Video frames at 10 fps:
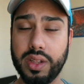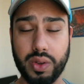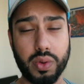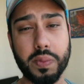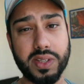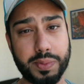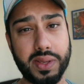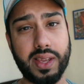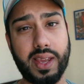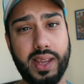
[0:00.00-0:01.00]
the Audemars
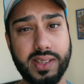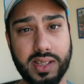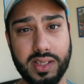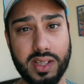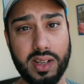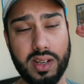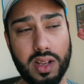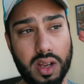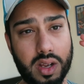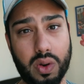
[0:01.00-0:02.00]
Piguet is
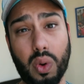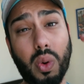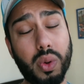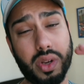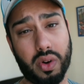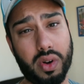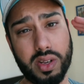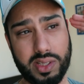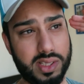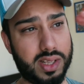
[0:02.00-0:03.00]
considered uh, haute
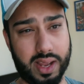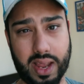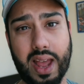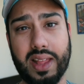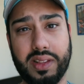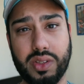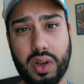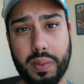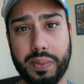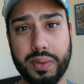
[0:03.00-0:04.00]
horology. It's like at the
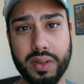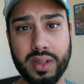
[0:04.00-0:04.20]
top,